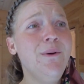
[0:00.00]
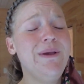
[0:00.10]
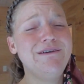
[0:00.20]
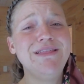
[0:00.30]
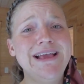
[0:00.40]
We
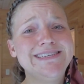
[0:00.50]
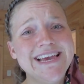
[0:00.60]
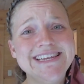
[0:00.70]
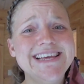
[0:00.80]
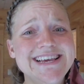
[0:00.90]
have like
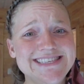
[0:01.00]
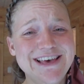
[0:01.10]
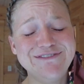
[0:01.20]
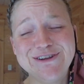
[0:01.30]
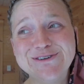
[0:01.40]
10 days
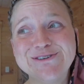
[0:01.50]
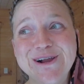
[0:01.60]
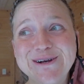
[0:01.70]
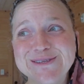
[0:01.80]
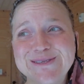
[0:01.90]
left on
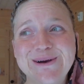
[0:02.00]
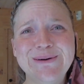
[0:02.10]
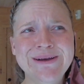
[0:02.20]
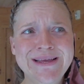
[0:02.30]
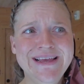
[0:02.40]
trail,
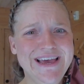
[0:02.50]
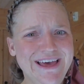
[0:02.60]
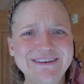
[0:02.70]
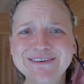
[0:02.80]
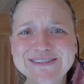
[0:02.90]
so I
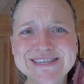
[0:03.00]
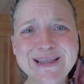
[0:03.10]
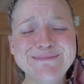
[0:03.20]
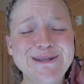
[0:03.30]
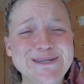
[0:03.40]
don't know, it's kind
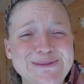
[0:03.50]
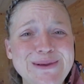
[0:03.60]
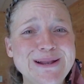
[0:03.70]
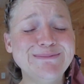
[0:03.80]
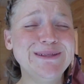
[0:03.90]
of
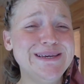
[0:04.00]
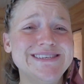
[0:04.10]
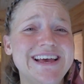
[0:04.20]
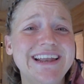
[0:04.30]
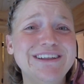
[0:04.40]
bittersweet. I'm really
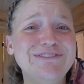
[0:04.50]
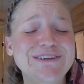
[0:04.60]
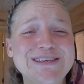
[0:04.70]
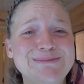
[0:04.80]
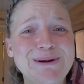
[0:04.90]
excited for
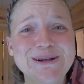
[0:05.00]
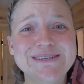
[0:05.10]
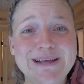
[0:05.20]
this part.